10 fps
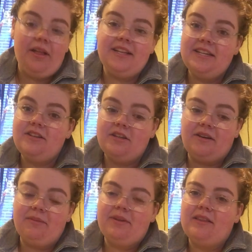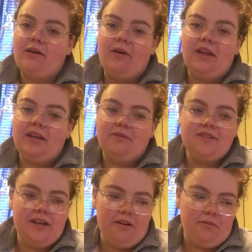Well, I did do it, but the quality
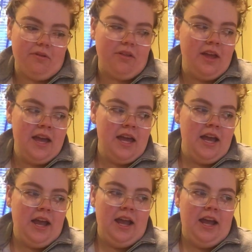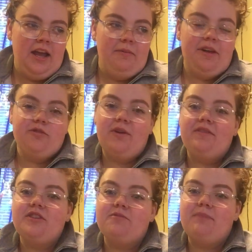was terrible because we
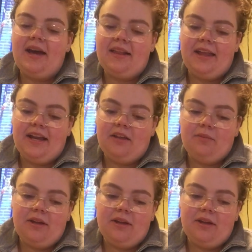have such bad lighting.